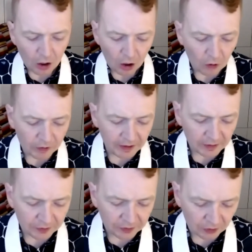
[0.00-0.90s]
Okay,
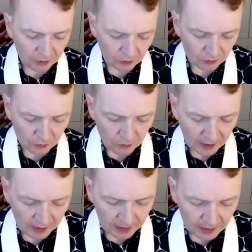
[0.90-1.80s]
so
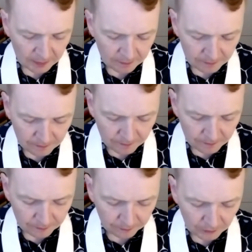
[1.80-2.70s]

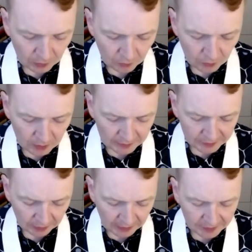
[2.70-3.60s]
where let's
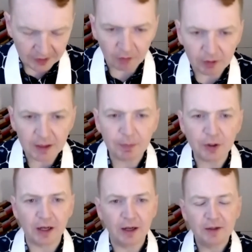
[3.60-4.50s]
start. Let's start with the Buddha.